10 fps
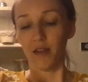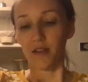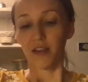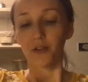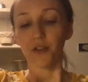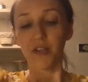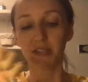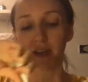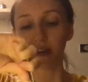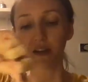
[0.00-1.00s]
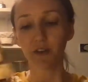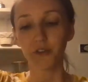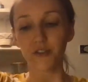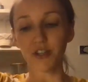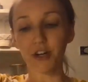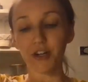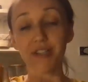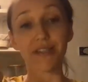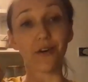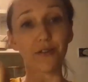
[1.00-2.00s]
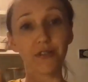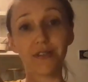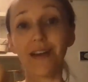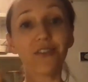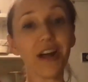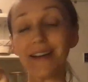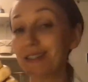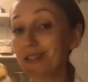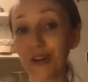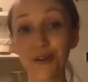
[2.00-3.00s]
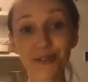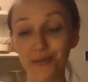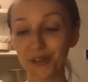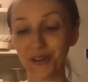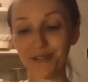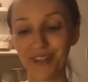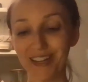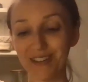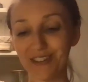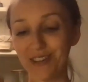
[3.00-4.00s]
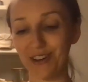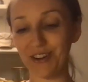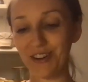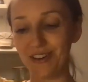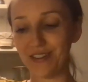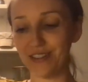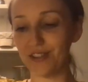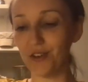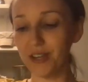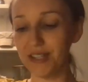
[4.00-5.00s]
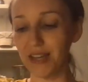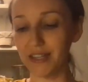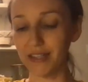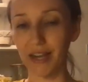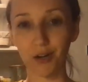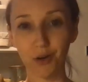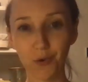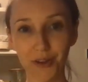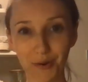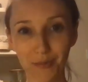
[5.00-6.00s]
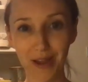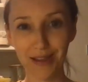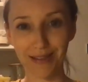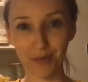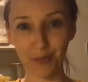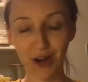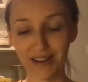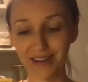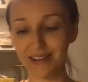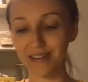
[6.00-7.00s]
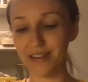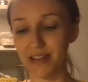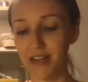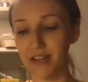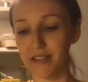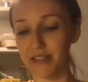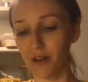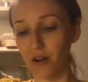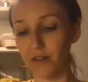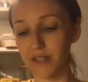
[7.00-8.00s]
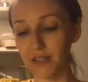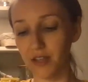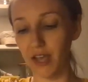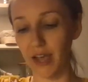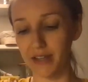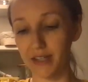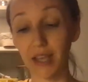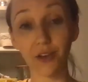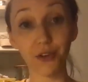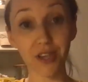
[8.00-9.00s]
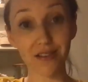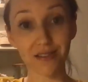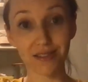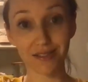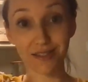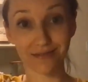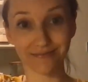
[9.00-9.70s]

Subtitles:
The other things that can kill your starter is salt. Never add salt when you're feeding your starter. Salt gets added later while you're baking the bread. Salt can kill yeast.